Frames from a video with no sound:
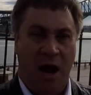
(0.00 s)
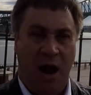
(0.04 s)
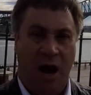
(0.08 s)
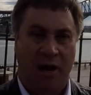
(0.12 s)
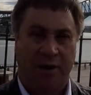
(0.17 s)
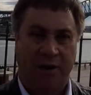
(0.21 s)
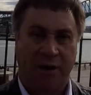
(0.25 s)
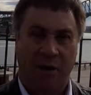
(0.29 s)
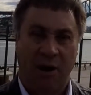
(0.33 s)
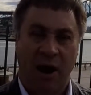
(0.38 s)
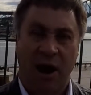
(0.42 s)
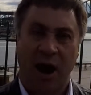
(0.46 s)

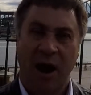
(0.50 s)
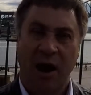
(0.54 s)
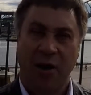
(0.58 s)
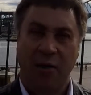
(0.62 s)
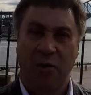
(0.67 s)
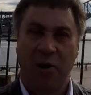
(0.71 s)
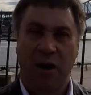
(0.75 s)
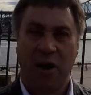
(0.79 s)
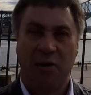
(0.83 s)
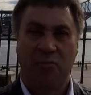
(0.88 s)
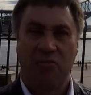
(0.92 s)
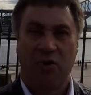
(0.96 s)
So how do
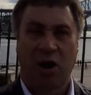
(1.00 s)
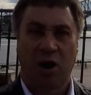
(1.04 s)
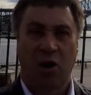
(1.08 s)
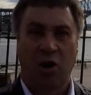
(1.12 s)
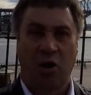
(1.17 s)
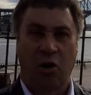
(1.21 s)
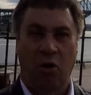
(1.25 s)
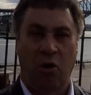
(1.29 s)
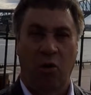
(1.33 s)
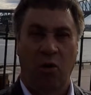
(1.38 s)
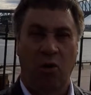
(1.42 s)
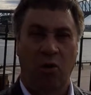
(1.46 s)
we
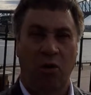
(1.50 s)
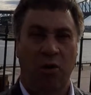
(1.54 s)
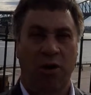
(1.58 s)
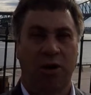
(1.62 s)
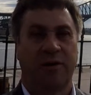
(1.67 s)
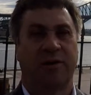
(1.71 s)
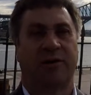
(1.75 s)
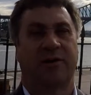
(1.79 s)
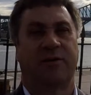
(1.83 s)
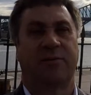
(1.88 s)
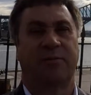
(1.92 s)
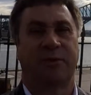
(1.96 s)
record
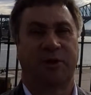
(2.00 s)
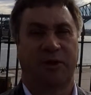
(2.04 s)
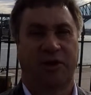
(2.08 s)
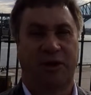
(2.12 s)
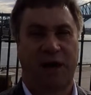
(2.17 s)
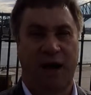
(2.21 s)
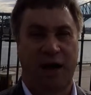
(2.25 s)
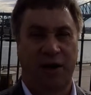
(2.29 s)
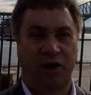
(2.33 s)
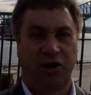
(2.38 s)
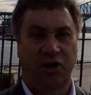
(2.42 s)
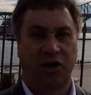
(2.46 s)
and
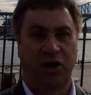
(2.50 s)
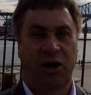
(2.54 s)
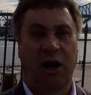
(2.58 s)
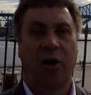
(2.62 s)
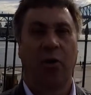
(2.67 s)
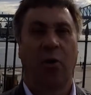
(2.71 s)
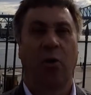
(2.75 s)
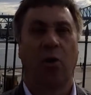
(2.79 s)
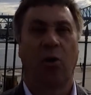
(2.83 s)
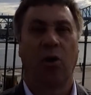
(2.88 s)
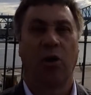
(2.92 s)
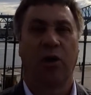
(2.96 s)

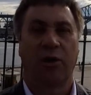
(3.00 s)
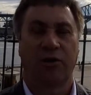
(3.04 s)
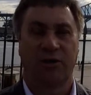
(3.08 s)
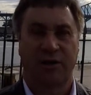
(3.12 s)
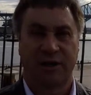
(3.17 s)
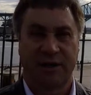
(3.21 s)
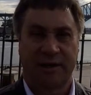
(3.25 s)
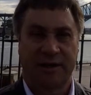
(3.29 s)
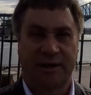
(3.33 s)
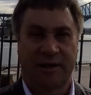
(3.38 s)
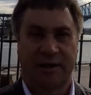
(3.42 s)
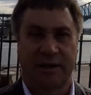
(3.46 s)
substantiate all the
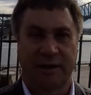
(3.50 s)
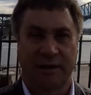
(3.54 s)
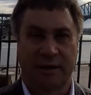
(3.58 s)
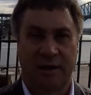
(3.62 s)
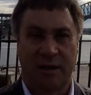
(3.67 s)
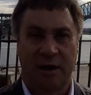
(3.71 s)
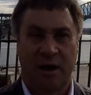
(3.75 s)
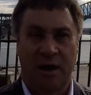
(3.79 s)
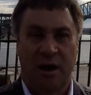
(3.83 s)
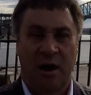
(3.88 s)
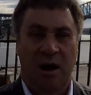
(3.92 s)
distance?